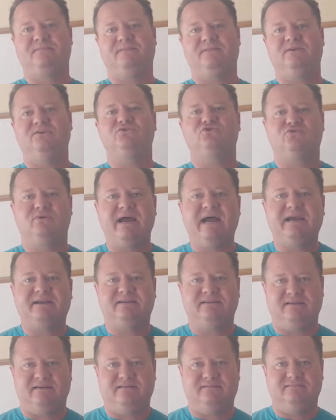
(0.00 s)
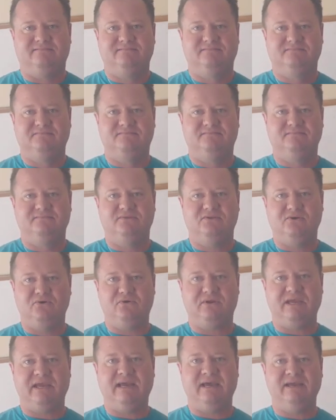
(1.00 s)
contracting,
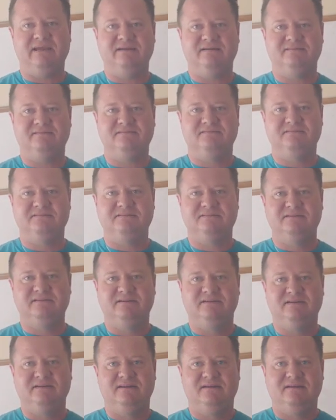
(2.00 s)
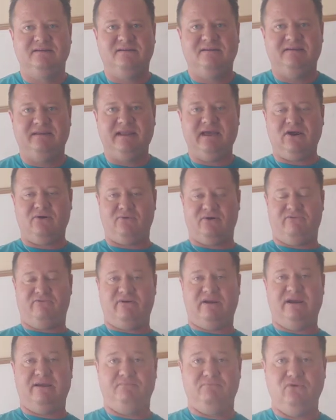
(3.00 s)
okay? Now, whenever
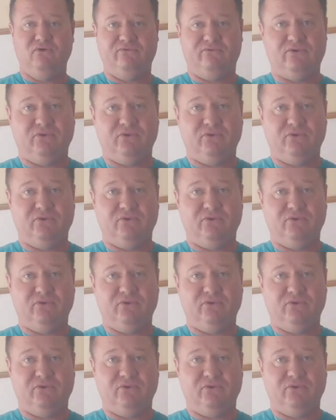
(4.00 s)
I move